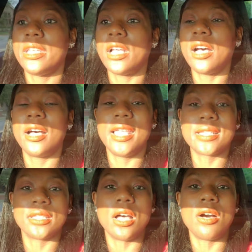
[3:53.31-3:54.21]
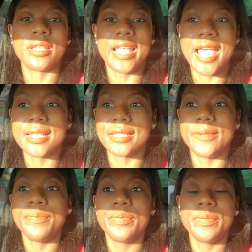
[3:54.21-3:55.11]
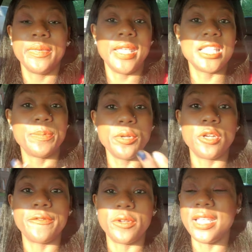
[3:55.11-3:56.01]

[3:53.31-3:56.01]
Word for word: Y'all, it's long lasting. It's beautiful.